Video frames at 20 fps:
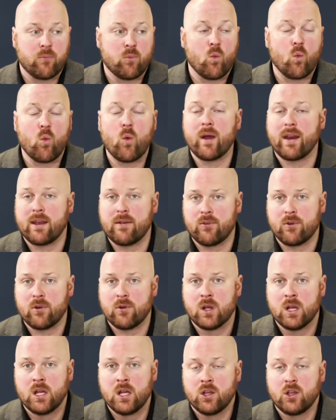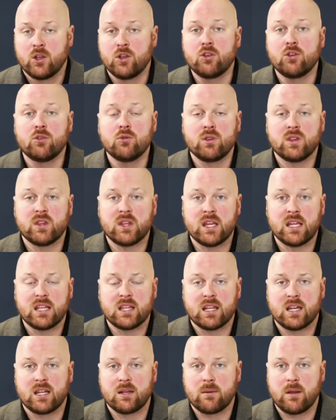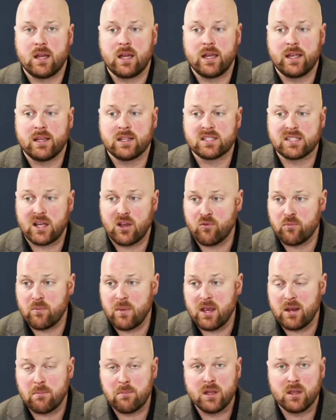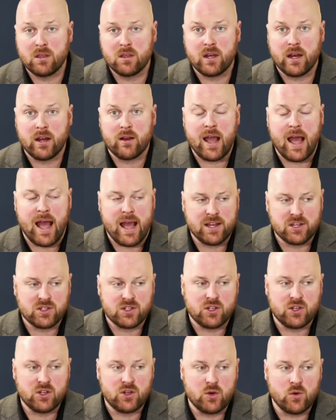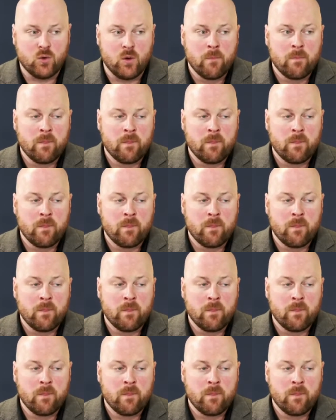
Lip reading: whatever you think that a self-made millionaire has to do.